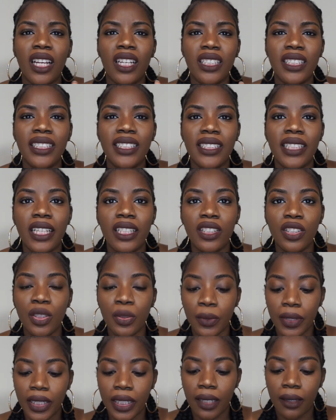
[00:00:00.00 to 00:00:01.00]
a scent
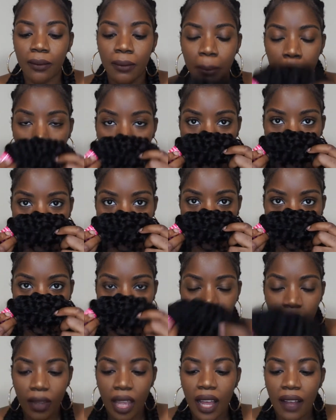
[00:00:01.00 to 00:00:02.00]
to it.
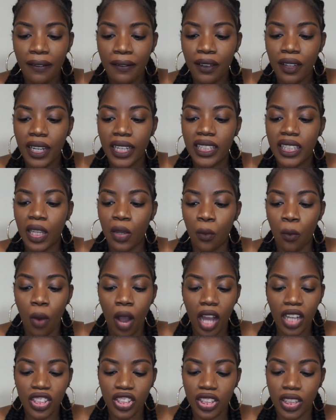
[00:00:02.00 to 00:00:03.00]
I feel like they
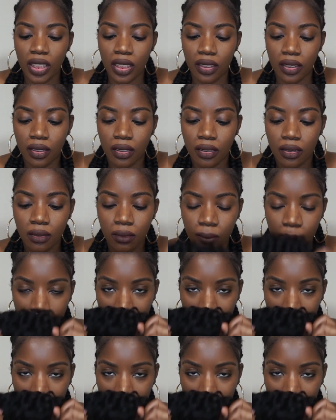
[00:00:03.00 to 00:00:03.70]
washed this.